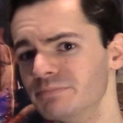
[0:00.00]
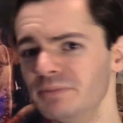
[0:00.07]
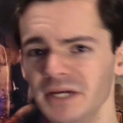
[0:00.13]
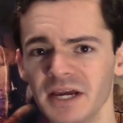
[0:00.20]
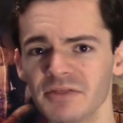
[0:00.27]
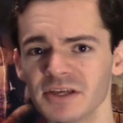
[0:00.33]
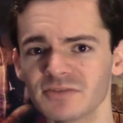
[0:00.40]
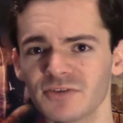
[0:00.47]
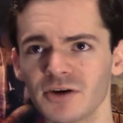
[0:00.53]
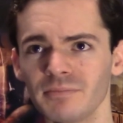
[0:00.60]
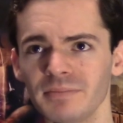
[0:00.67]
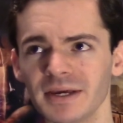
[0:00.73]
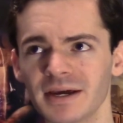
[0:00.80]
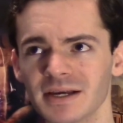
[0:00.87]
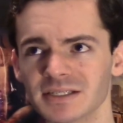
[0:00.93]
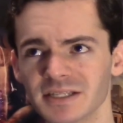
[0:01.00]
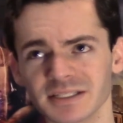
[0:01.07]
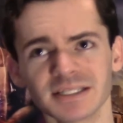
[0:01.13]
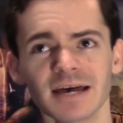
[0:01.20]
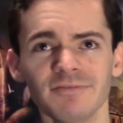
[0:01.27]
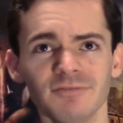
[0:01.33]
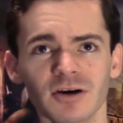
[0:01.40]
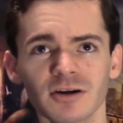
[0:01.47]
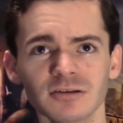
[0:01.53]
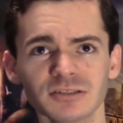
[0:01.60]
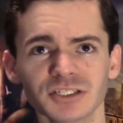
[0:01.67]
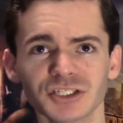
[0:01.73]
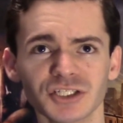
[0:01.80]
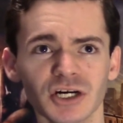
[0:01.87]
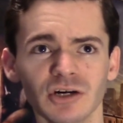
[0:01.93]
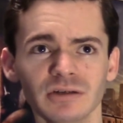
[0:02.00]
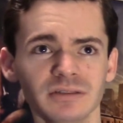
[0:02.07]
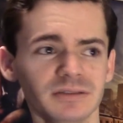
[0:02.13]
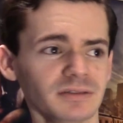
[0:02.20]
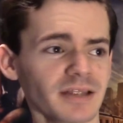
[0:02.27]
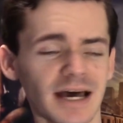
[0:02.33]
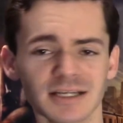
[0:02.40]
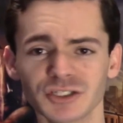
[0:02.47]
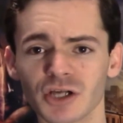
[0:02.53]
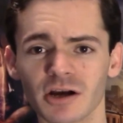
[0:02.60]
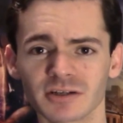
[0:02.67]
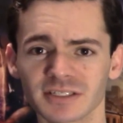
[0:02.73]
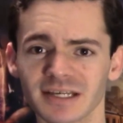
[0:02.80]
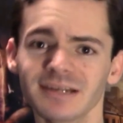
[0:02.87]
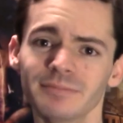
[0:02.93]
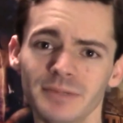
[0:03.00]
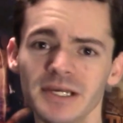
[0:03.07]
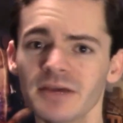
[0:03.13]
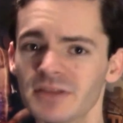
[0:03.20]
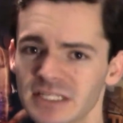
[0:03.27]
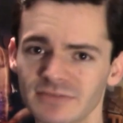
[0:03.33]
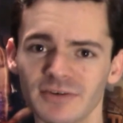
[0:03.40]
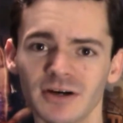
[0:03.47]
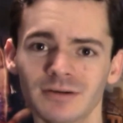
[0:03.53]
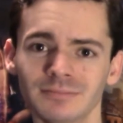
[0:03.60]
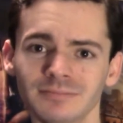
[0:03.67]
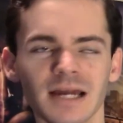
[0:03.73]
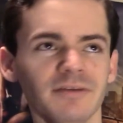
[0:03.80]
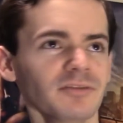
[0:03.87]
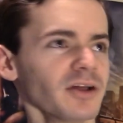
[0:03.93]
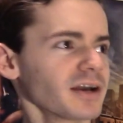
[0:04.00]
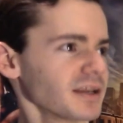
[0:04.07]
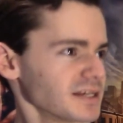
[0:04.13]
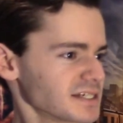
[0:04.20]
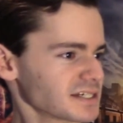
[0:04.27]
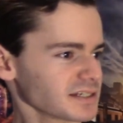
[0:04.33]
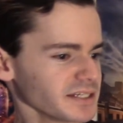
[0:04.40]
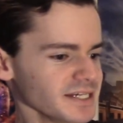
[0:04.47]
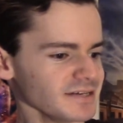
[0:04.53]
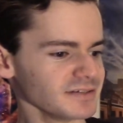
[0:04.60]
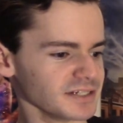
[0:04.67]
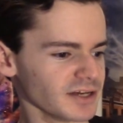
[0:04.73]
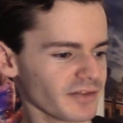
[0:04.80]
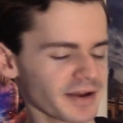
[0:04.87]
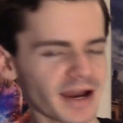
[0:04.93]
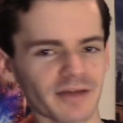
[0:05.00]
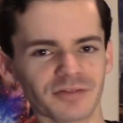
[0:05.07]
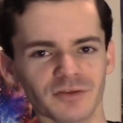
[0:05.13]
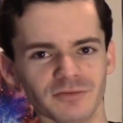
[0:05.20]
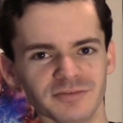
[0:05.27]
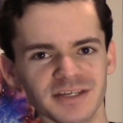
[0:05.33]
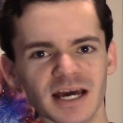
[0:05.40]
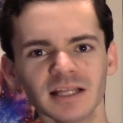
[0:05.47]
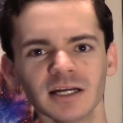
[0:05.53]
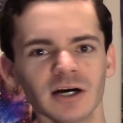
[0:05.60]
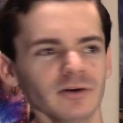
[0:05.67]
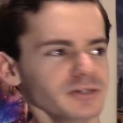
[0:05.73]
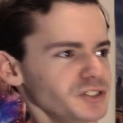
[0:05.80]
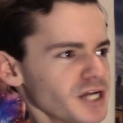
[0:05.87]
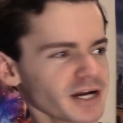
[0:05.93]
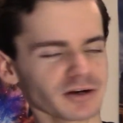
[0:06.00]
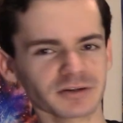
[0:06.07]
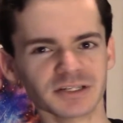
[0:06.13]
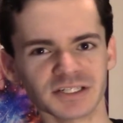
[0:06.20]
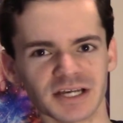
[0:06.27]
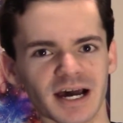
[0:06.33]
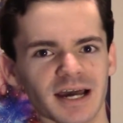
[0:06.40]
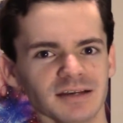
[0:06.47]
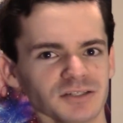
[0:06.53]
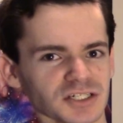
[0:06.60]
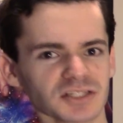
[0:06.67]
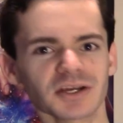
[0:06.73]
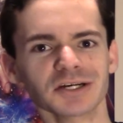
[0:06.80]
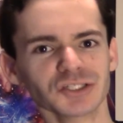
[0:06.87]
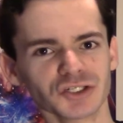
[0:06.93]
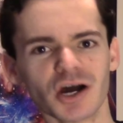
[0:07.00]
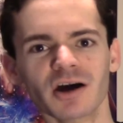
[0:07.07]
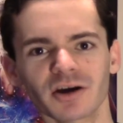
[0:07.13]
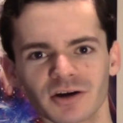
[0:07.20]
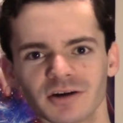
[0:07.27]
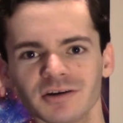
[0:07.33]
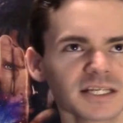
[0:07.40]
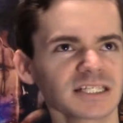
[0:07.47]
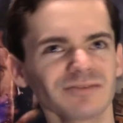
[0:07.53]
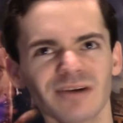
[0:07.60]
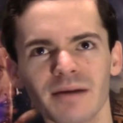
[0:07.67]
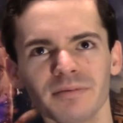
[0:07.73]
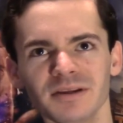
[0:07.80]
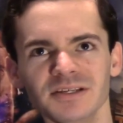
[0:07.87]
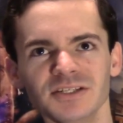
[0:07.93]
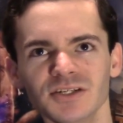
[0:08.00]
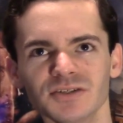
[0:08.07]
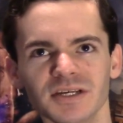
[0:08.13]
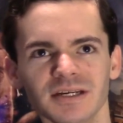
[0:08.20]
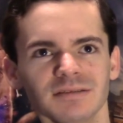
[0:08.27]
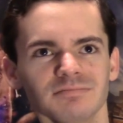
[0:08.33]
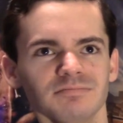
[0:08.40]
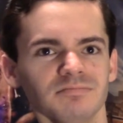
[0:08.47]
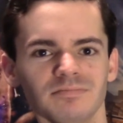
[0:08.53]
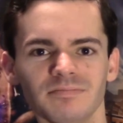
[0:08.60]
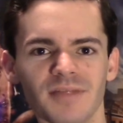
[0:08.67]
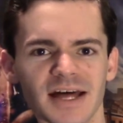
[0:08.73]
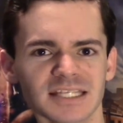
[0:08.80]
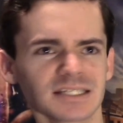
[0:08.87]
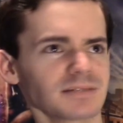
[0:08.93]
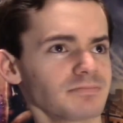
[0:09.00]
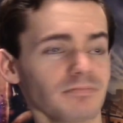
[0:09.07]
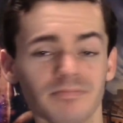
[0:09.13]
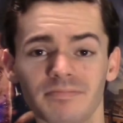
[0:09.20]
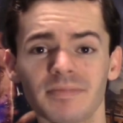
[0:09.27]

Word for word: to be in this film because the set photos showed that Shocker's gonna be in this film. And if you look at his sleeves, you know, they got the yellow and checkered design just like Shocker. Plus the weapon he's using, that's